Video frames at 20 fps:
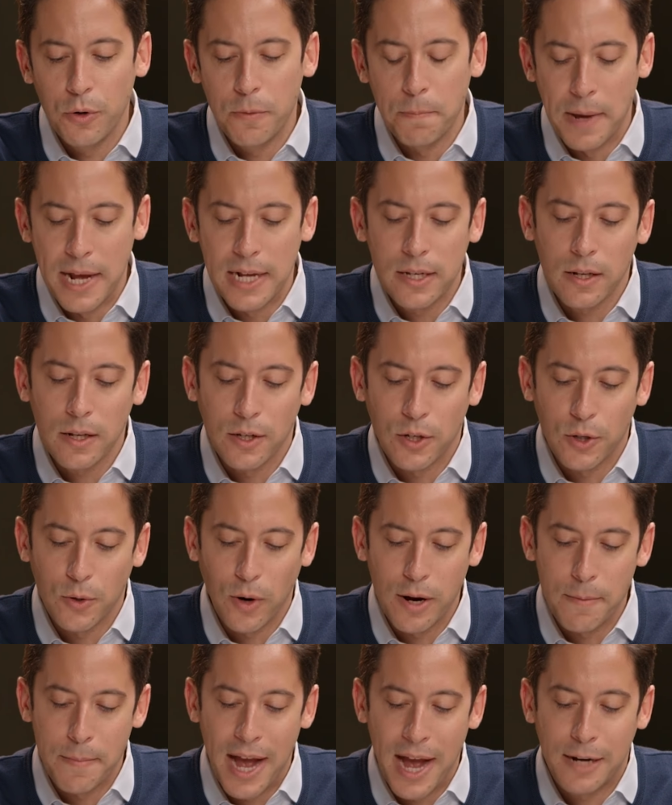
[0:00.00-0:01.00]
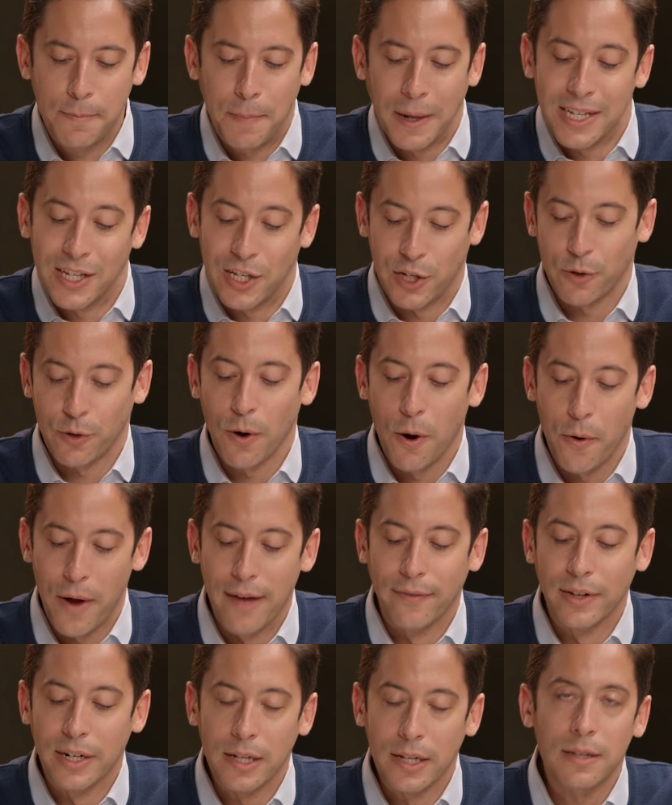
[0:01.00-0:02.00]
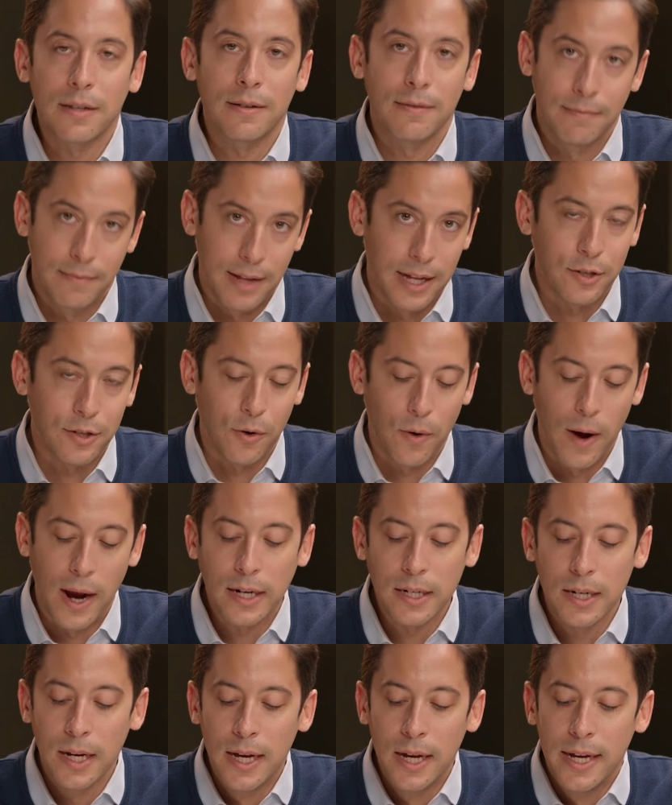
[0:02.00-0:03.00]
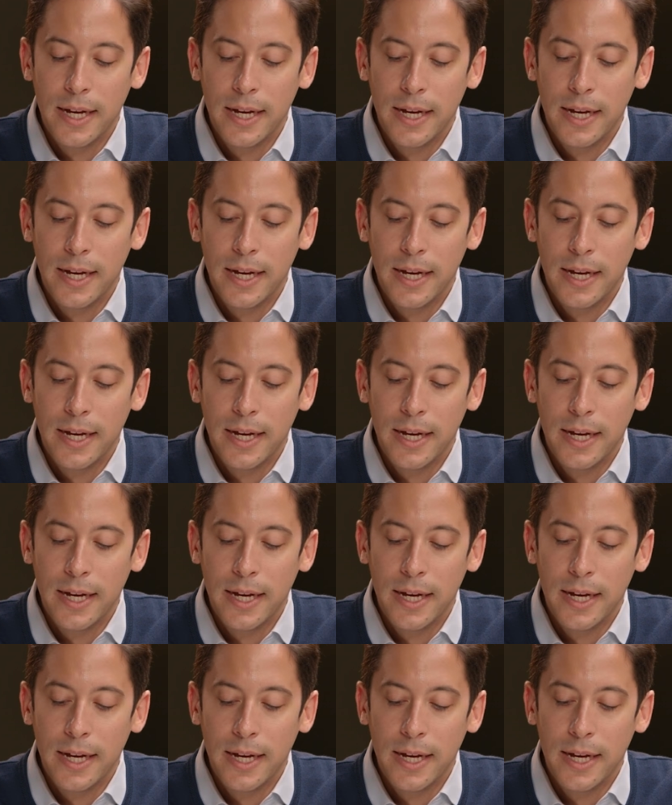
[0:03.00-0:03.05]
and baseless story backed by zero evidence. That's correct.